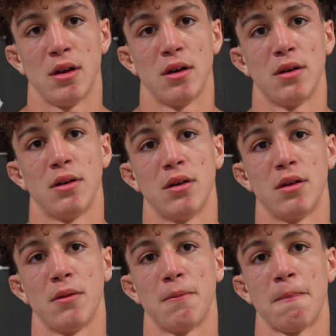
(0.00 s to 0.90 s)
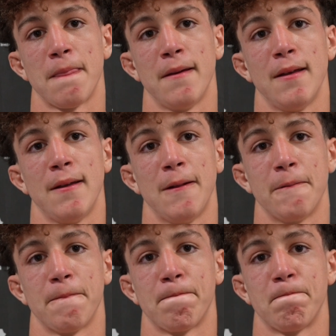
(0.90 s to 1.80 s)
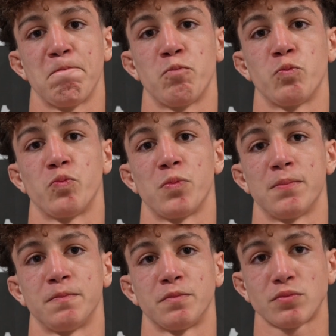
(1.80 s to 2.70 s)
Well, hey, this is a great tournament, really.